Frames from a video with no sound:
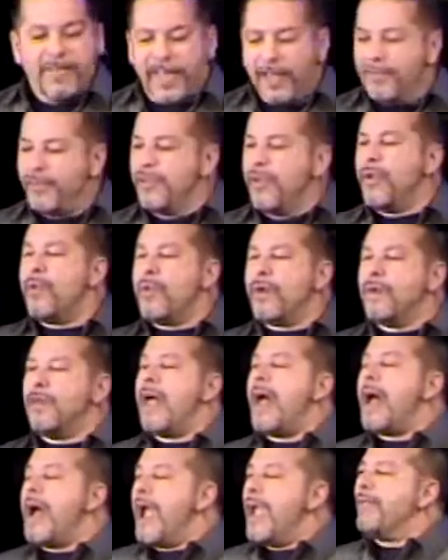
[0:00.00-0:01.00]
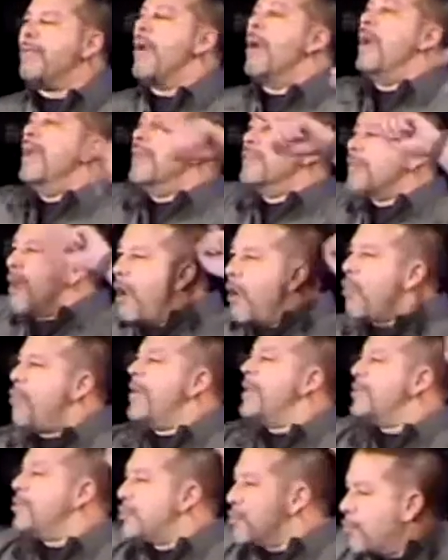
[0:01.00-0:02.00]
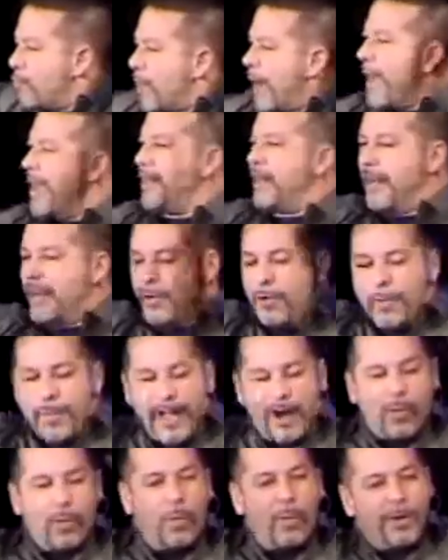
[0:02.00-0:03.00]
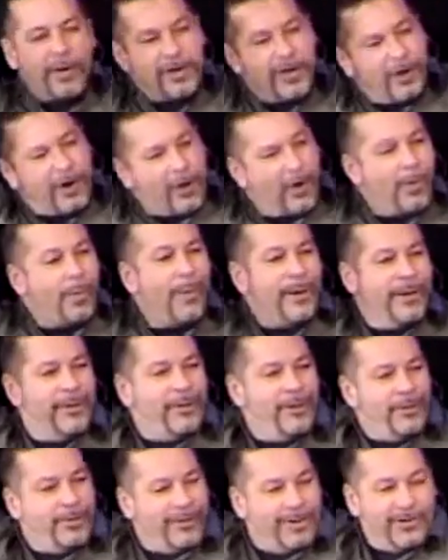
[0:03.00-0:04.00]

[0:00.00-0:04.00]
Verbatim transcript: If your life is always surrounded, no matter where you go or what you do,